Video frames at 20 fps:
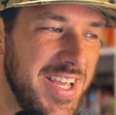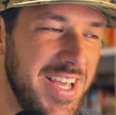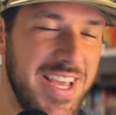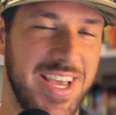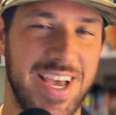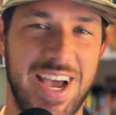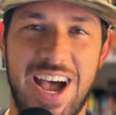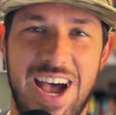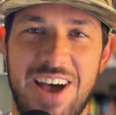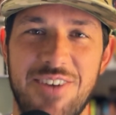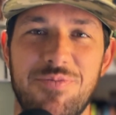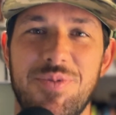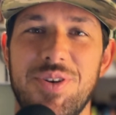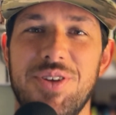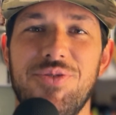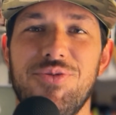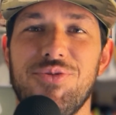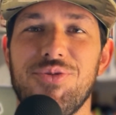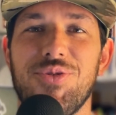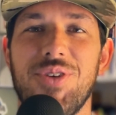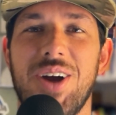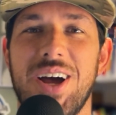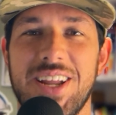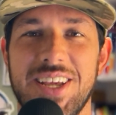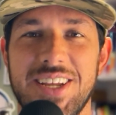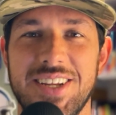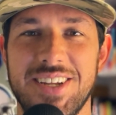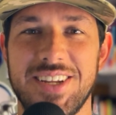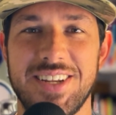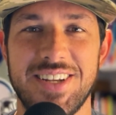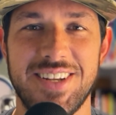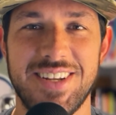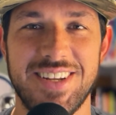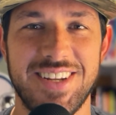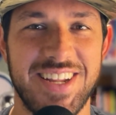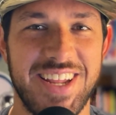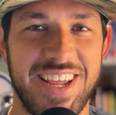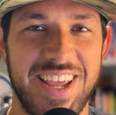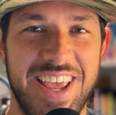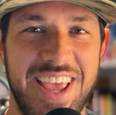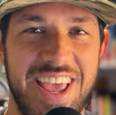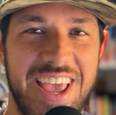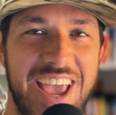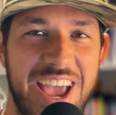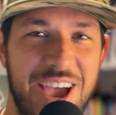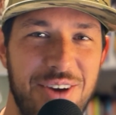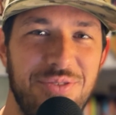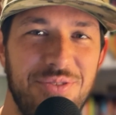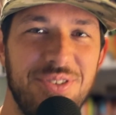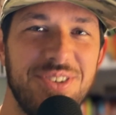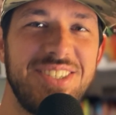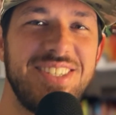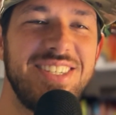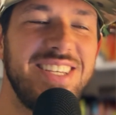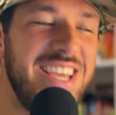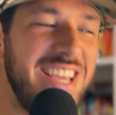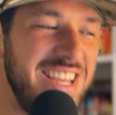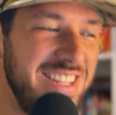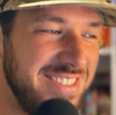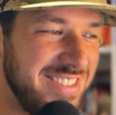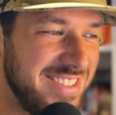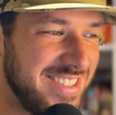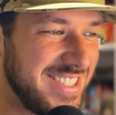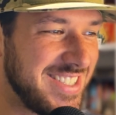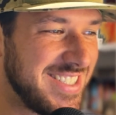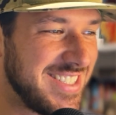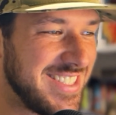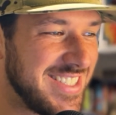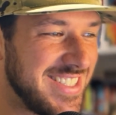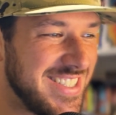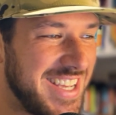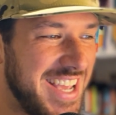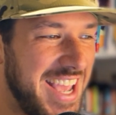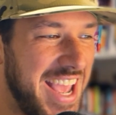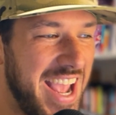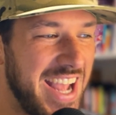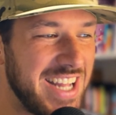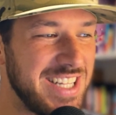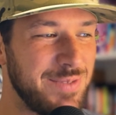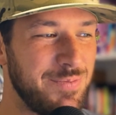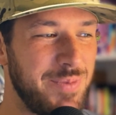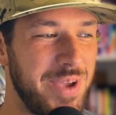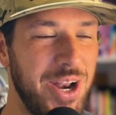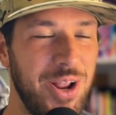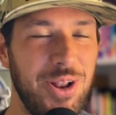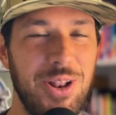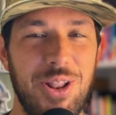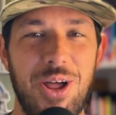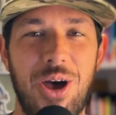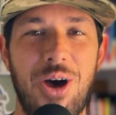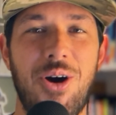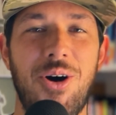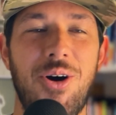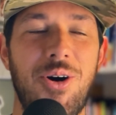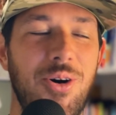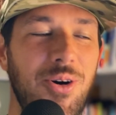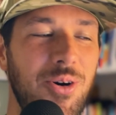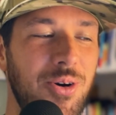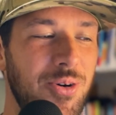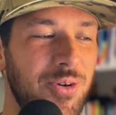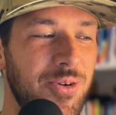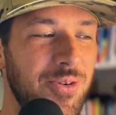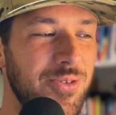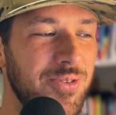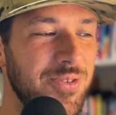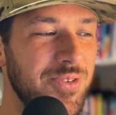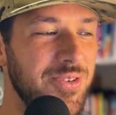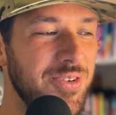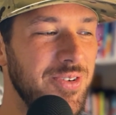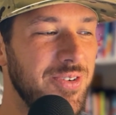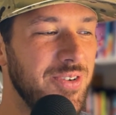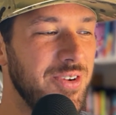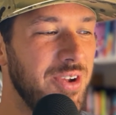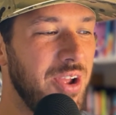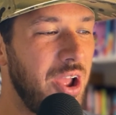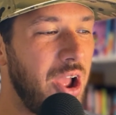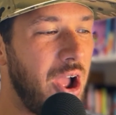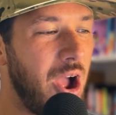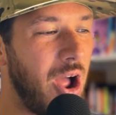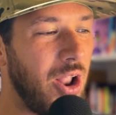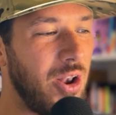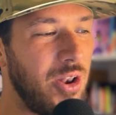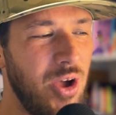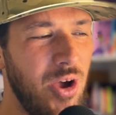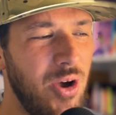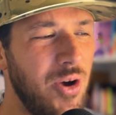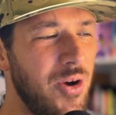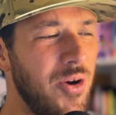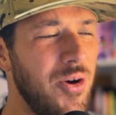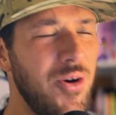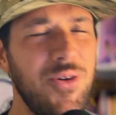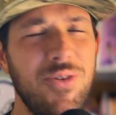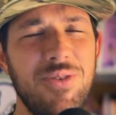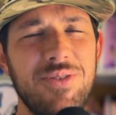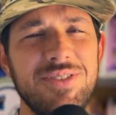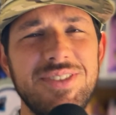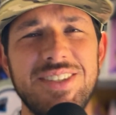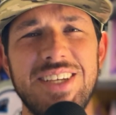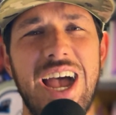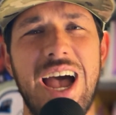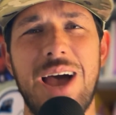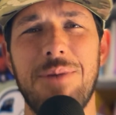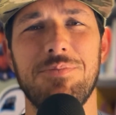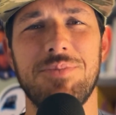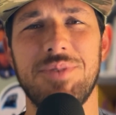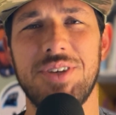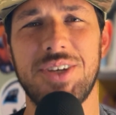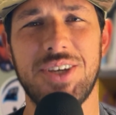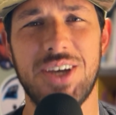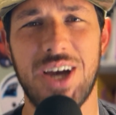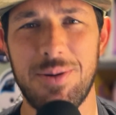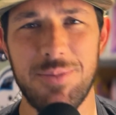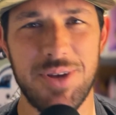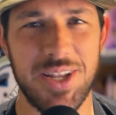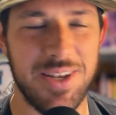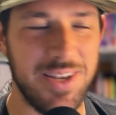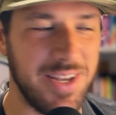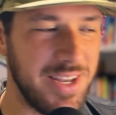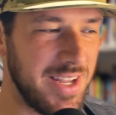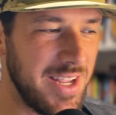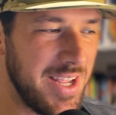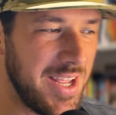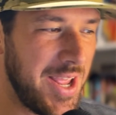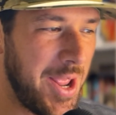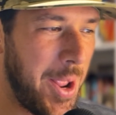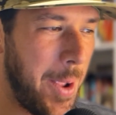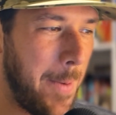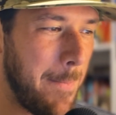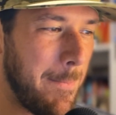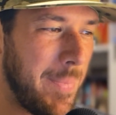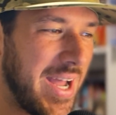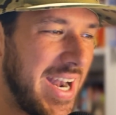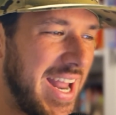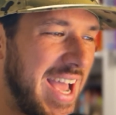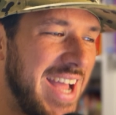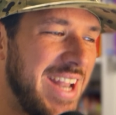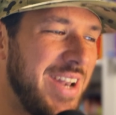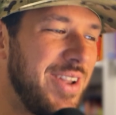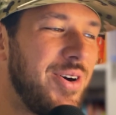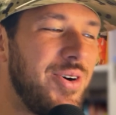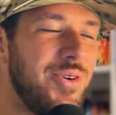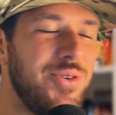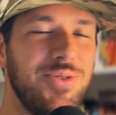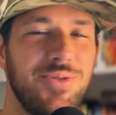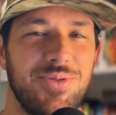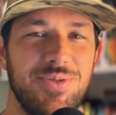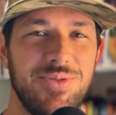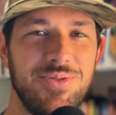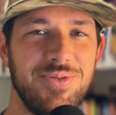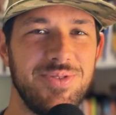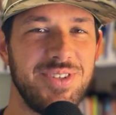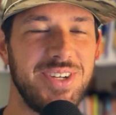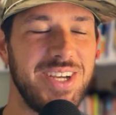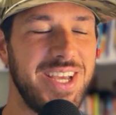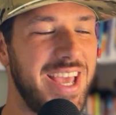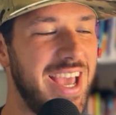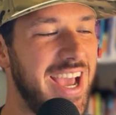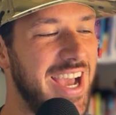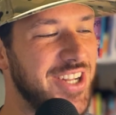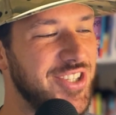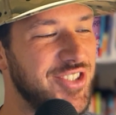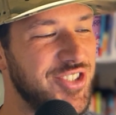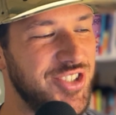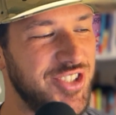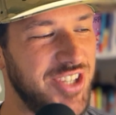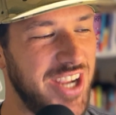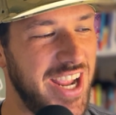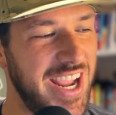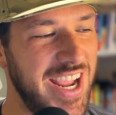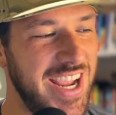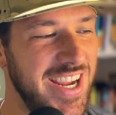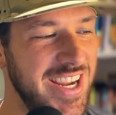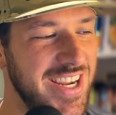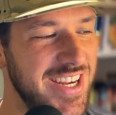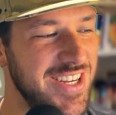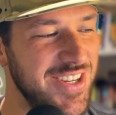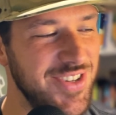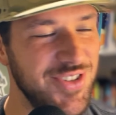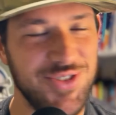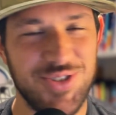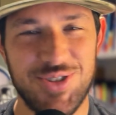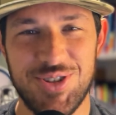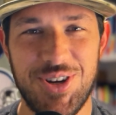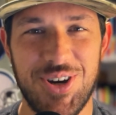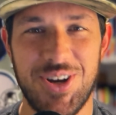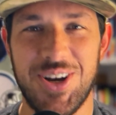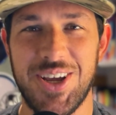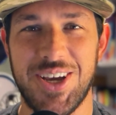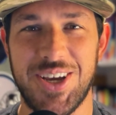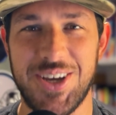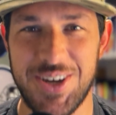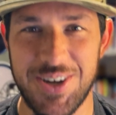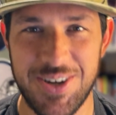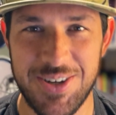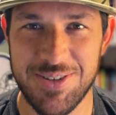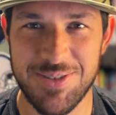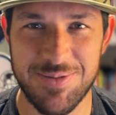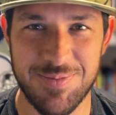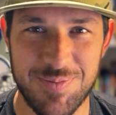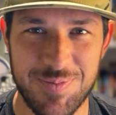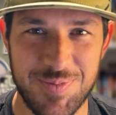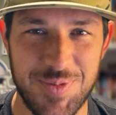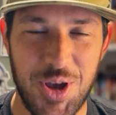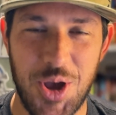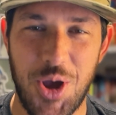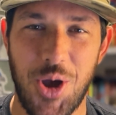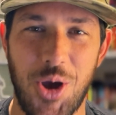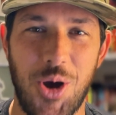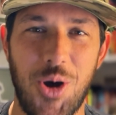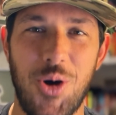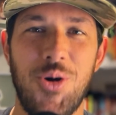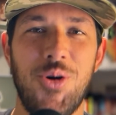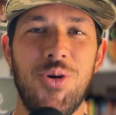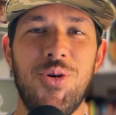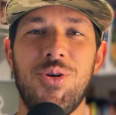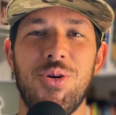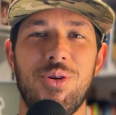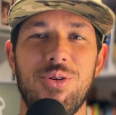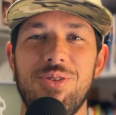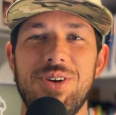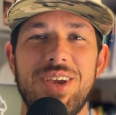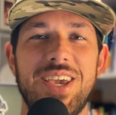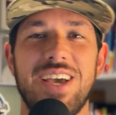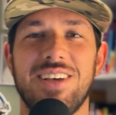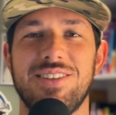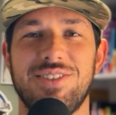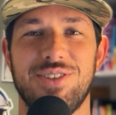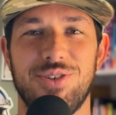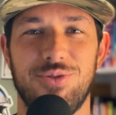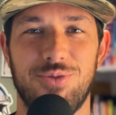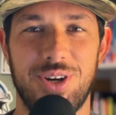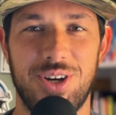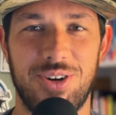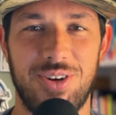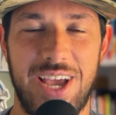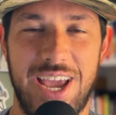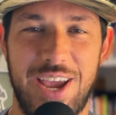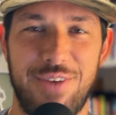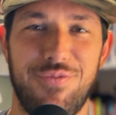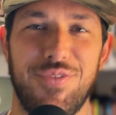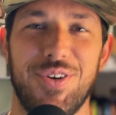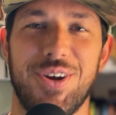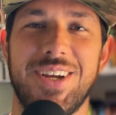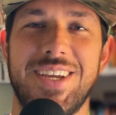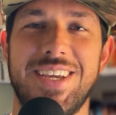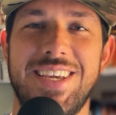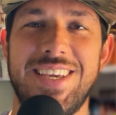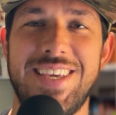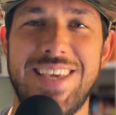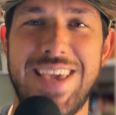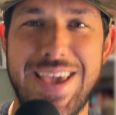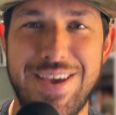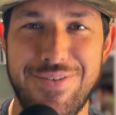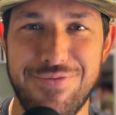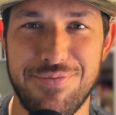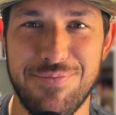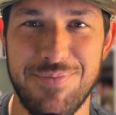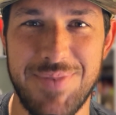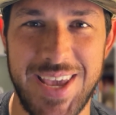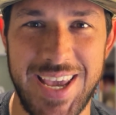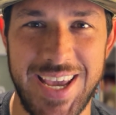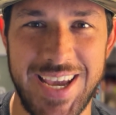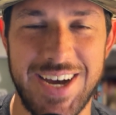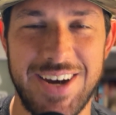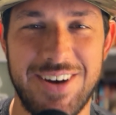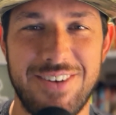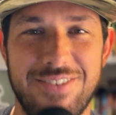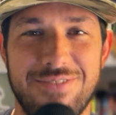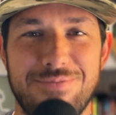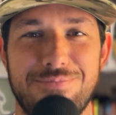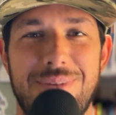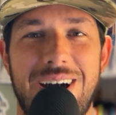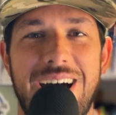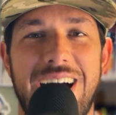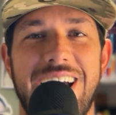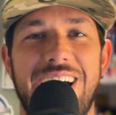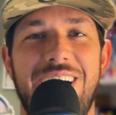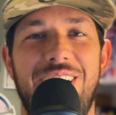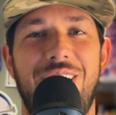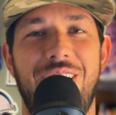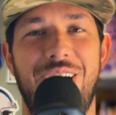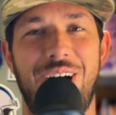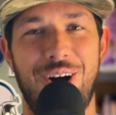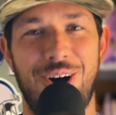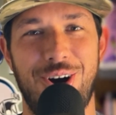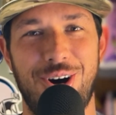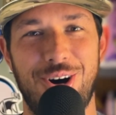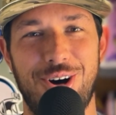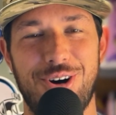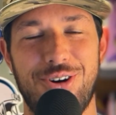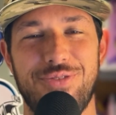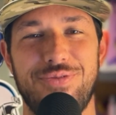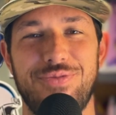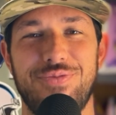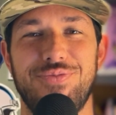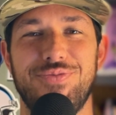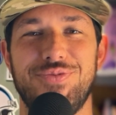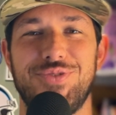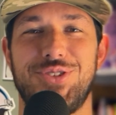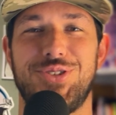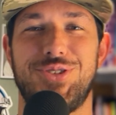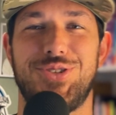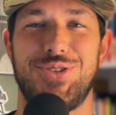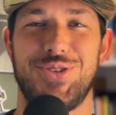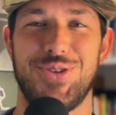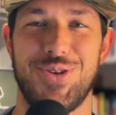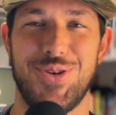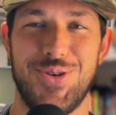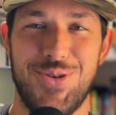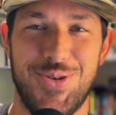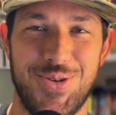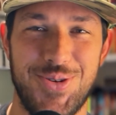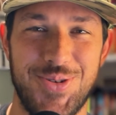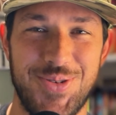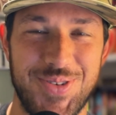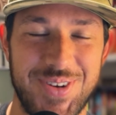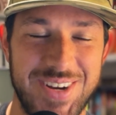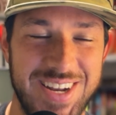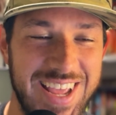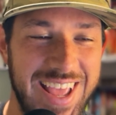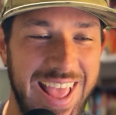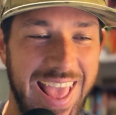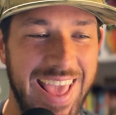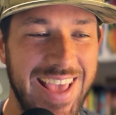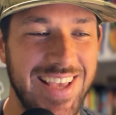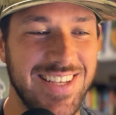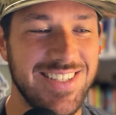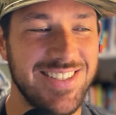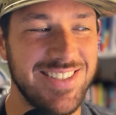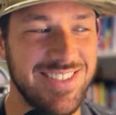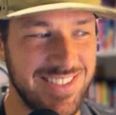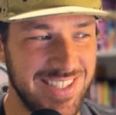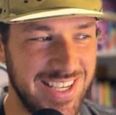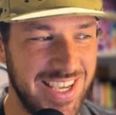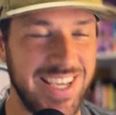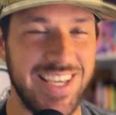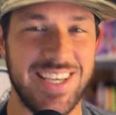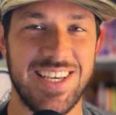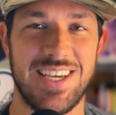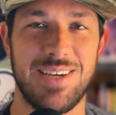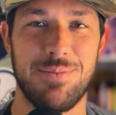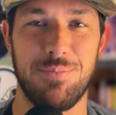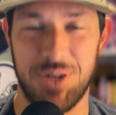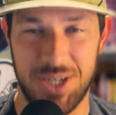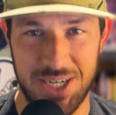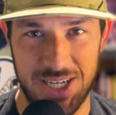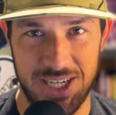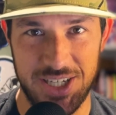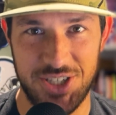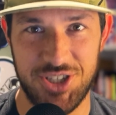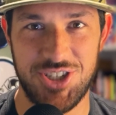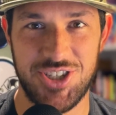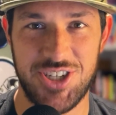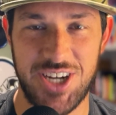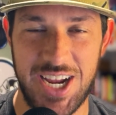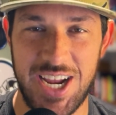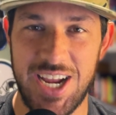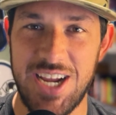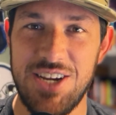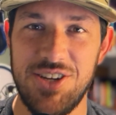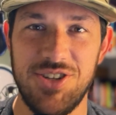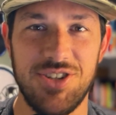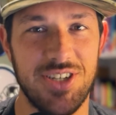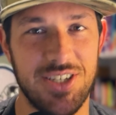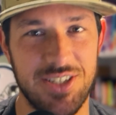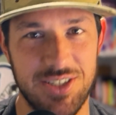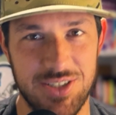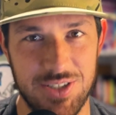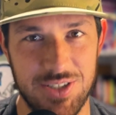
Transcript: I've been running ever since. It's been a long time coming, but I know a change gonna come. Oh, yes, it will. Hey, forgive me of my off tune singing, but a change is